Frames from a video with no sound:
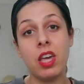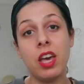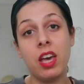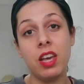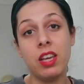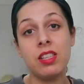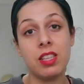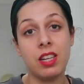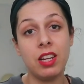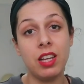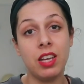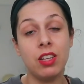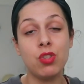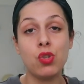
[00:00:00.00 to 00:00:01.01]
her isn't
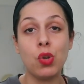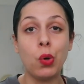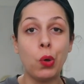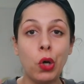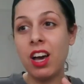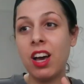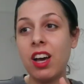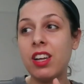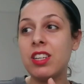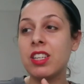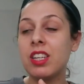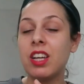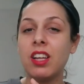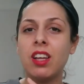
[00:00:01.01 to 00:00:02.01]
it so
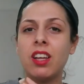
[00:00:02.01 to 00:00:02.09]
can't